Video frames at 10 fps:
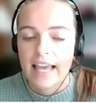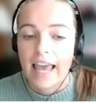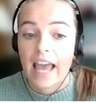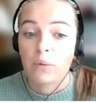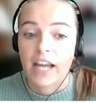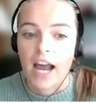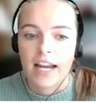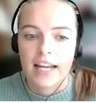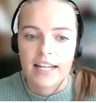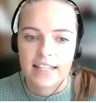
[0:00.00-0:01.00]
And we
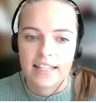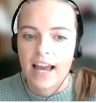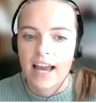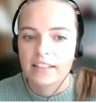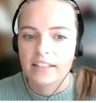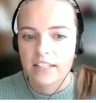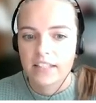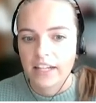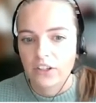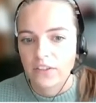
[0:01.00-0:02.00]
highlighted that
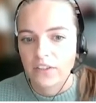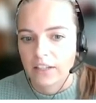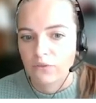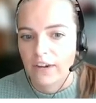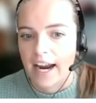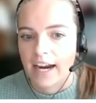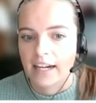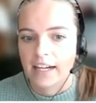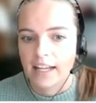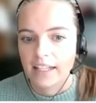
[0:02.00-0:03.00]
diagnosing a
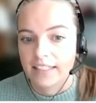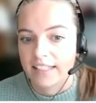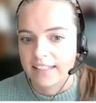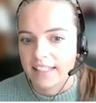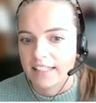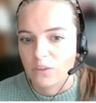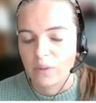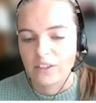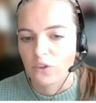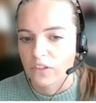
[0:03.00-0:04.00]
rare disease
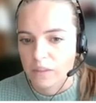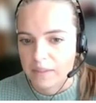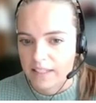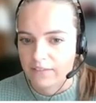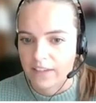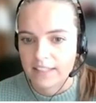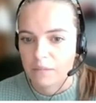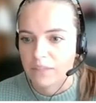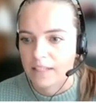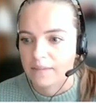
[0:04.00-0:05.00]
with non-specific
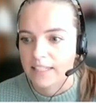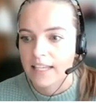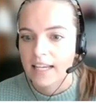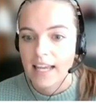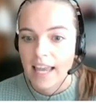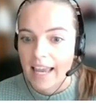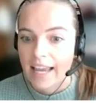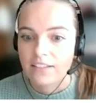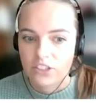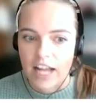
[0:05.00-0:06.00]
symptoms
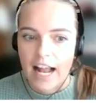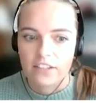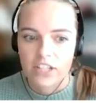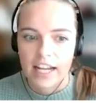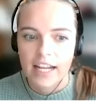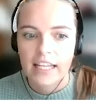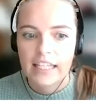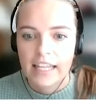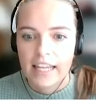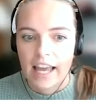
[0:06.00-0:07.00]
is challenging,
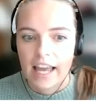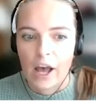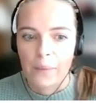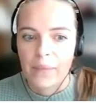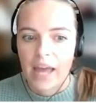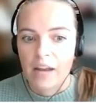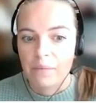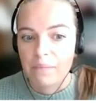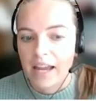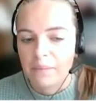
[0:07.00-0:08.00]
and
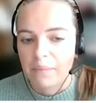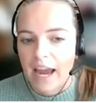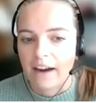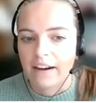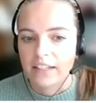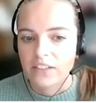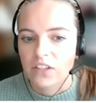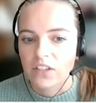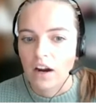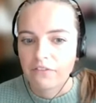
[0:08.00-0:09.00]
many
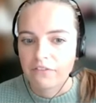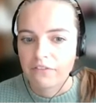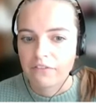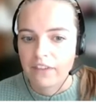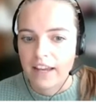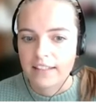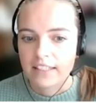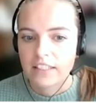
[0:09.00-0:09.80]
barriers are faced